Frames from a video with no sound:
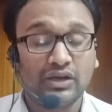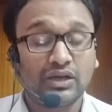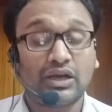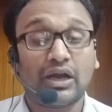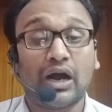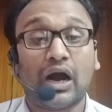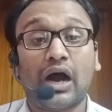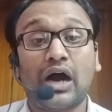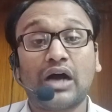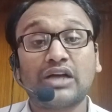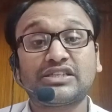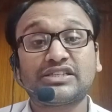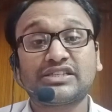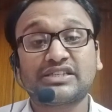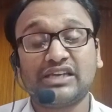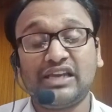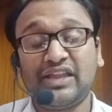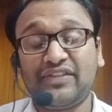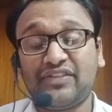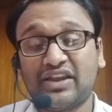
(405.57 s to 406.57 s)

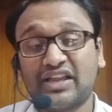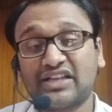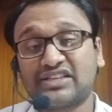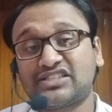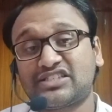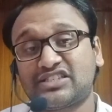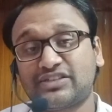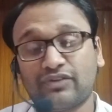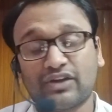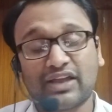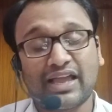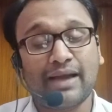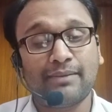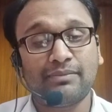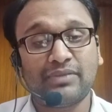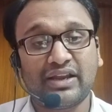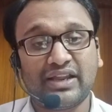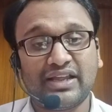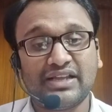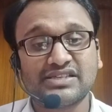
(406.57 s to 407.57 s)
Ghastly. The next
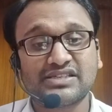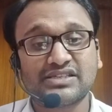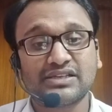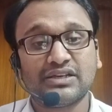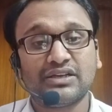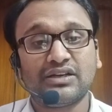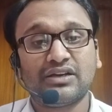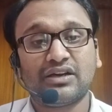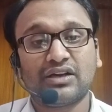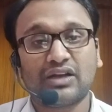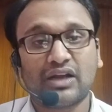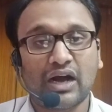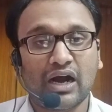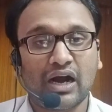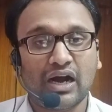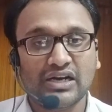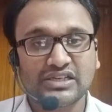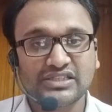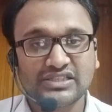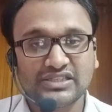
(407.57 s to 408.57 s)
vocabulary is
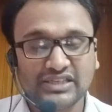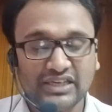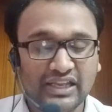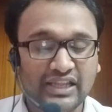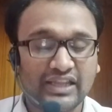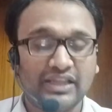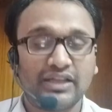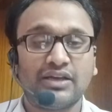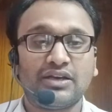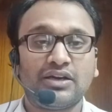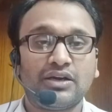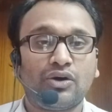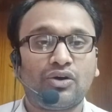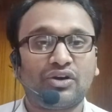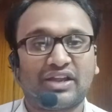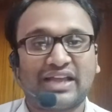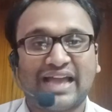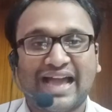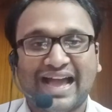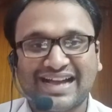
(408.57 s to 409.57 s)
ghastly or
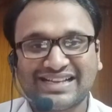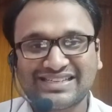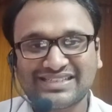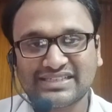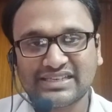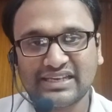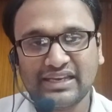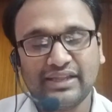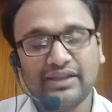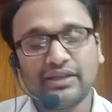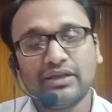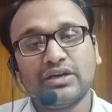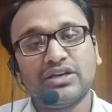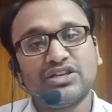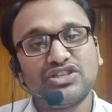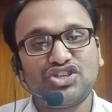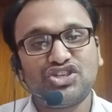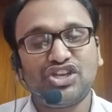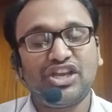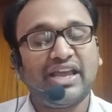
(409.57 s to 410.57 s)
ghastly.
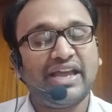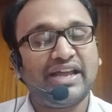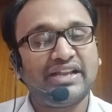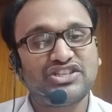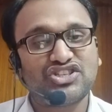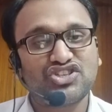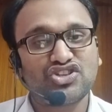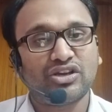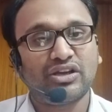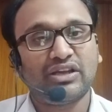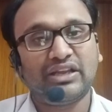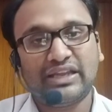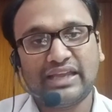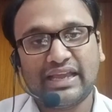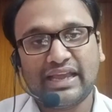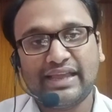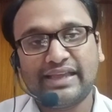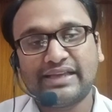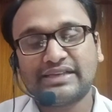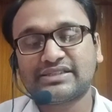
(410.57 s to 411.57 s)

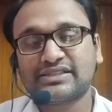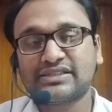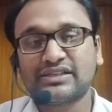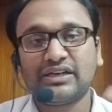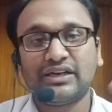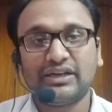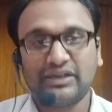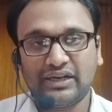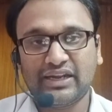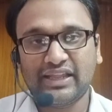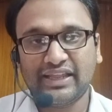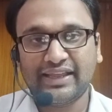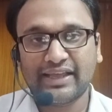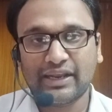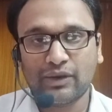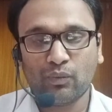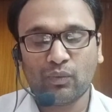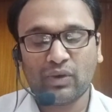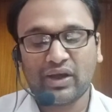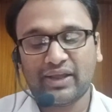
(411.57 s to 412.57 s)
Ghastly.
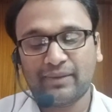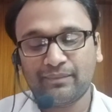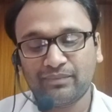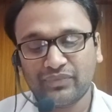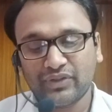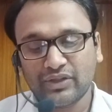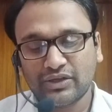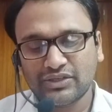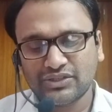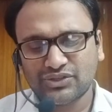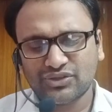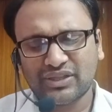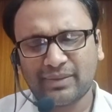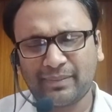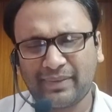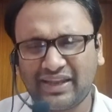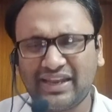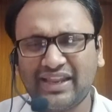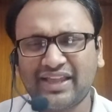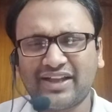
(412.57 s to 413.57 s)
So the
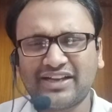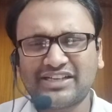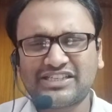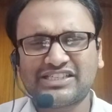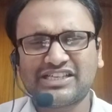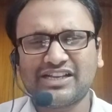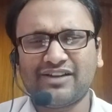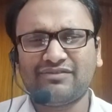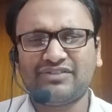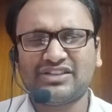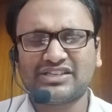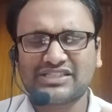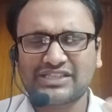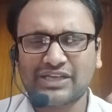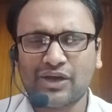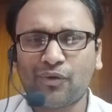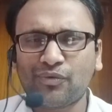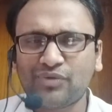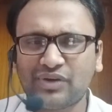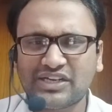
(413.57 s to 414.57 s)
meaning itself, the
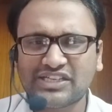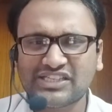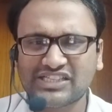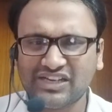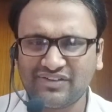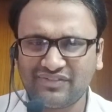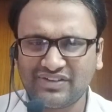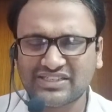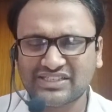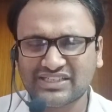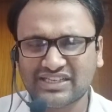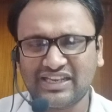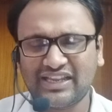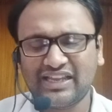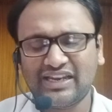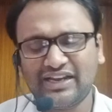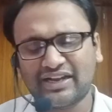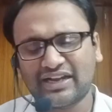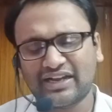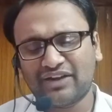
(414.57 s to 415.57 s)
sound itself is
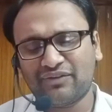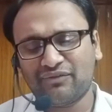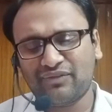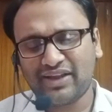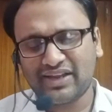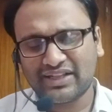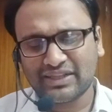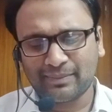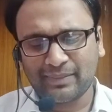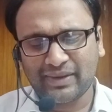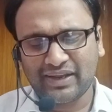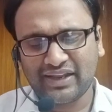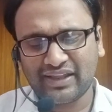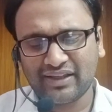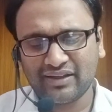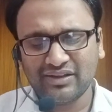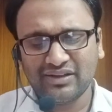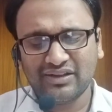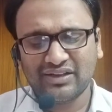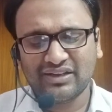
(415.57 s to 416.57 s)
clearly conveying the
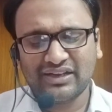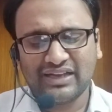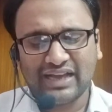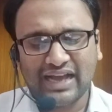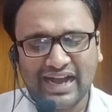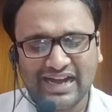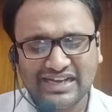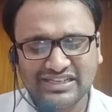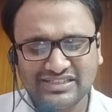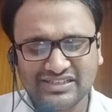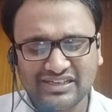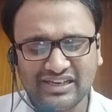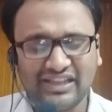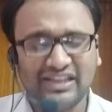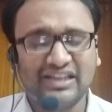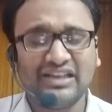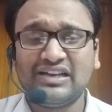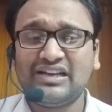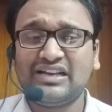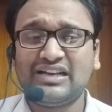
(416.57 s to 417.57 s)
meaning.
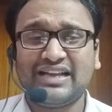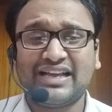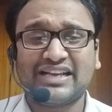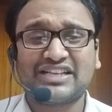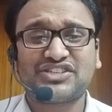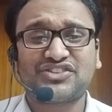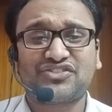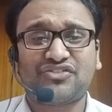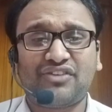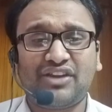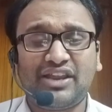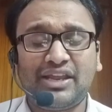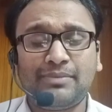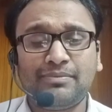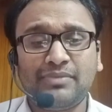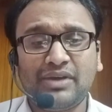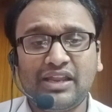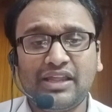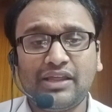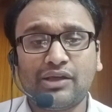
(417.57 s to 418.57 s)
Ghastly,
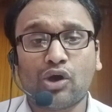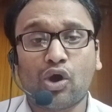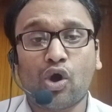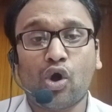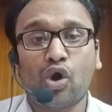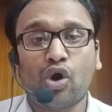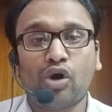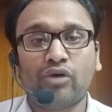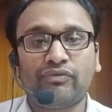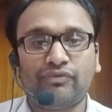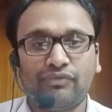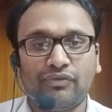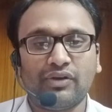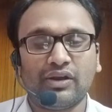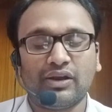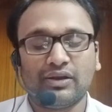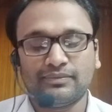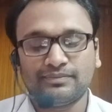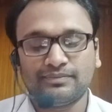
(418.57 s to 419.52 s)
extremely awful.